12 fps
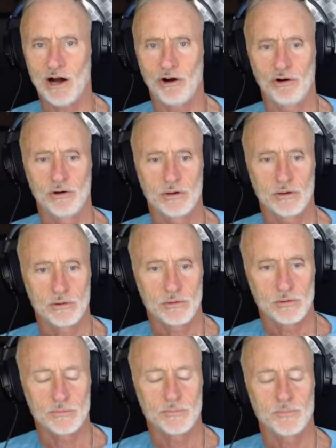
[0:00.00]
And I
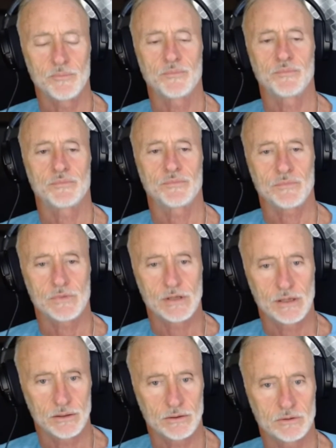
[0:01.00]
swear that I'll
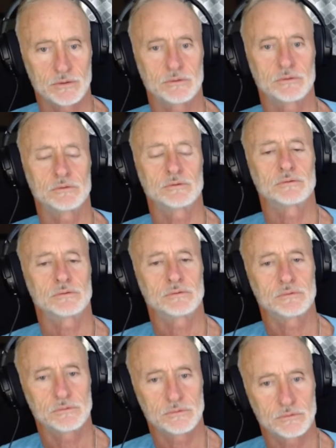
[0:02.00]
never say
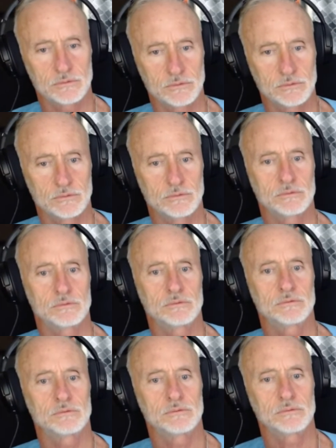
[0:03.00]
that you are
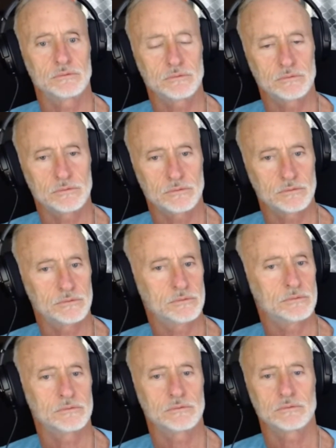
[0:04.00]
not
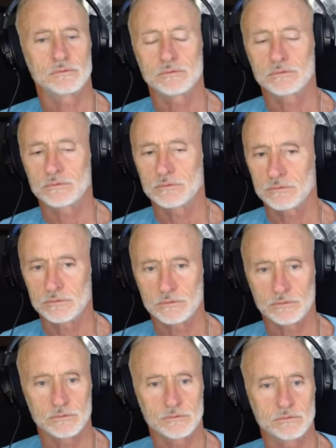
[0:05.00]
enough.
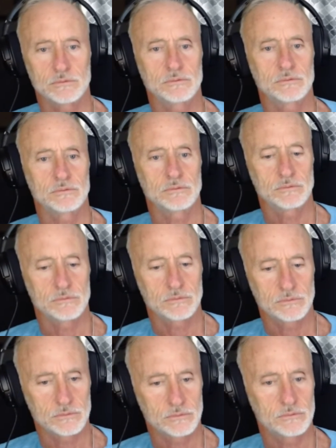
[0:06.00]
I swear
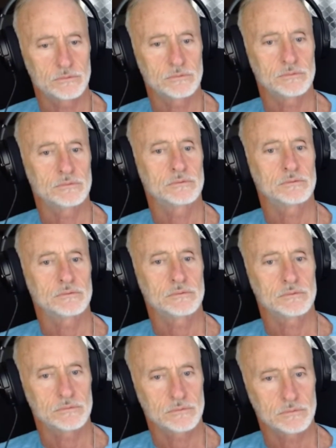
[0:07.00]
that I'll never
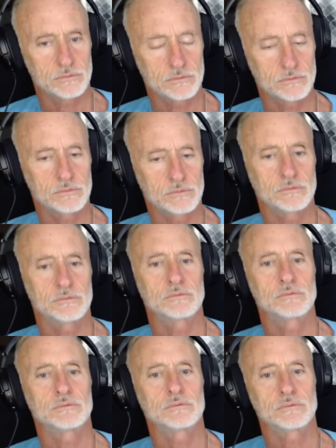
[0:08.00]
make you
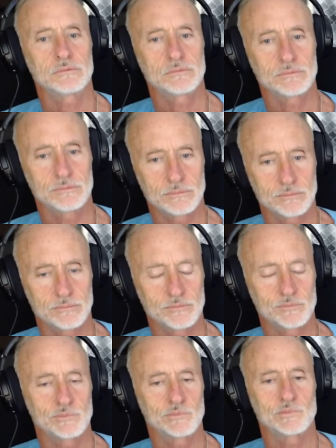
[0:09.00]
work so hard
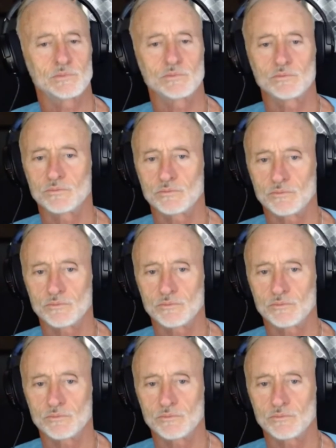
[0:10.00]
for love.